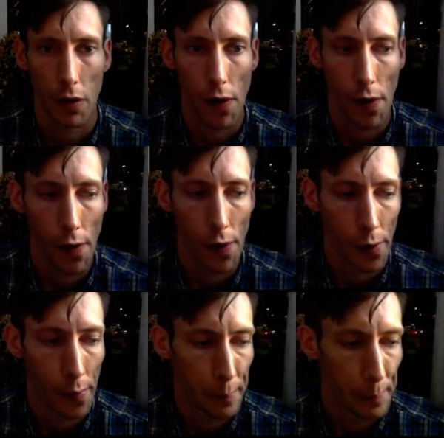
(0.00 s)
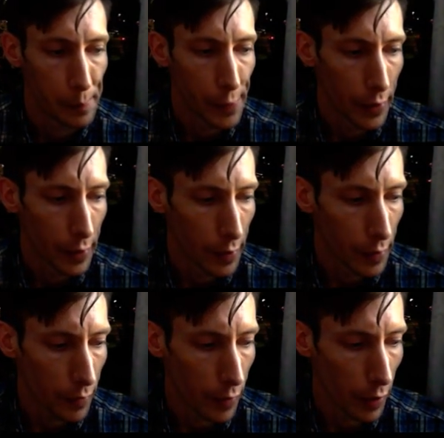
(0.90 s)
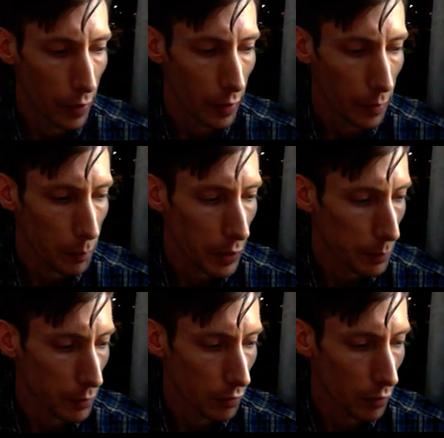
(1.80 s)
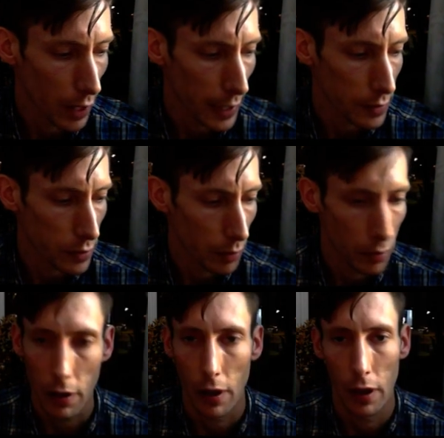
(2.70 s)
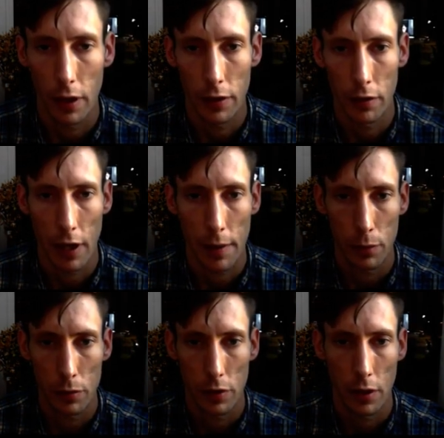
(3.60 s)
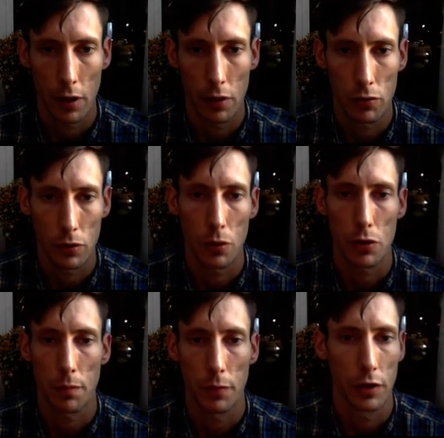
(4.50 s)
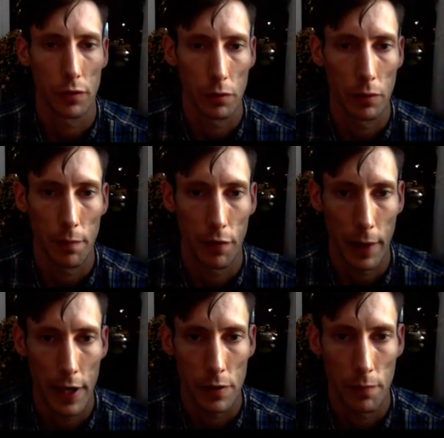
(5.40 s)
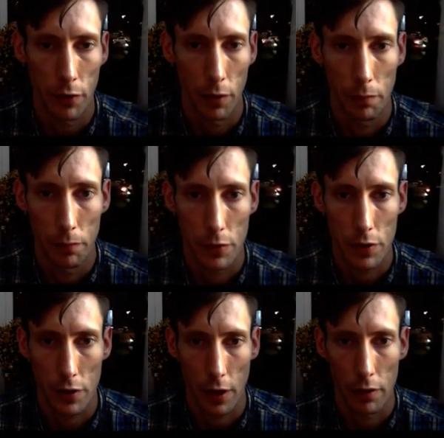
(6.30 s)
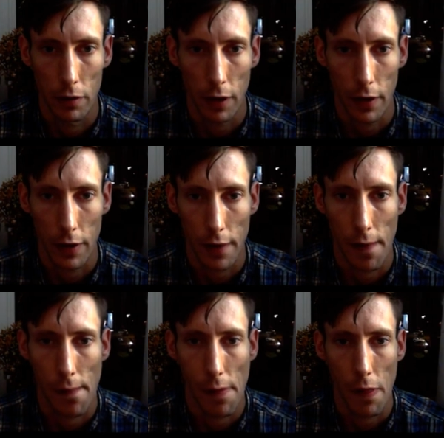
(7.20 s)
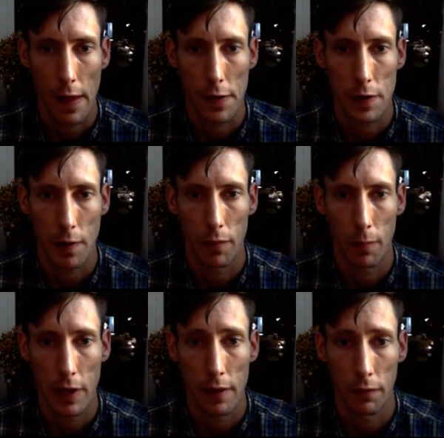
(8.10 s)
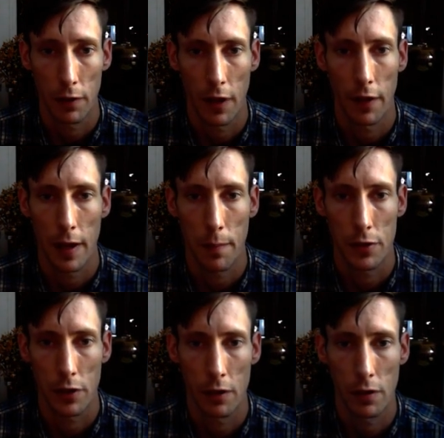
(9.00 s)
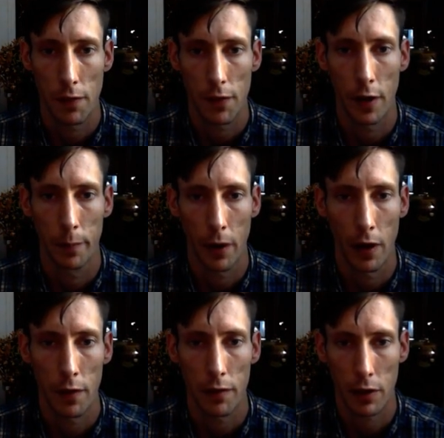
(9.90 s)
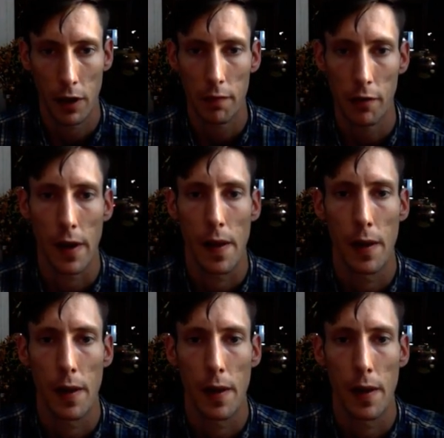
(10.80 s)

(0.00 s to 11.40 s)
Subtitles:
that people relate to and they're able to draw some useful information from. So, yeah, that's it from me for another episode of Third Path Recovery.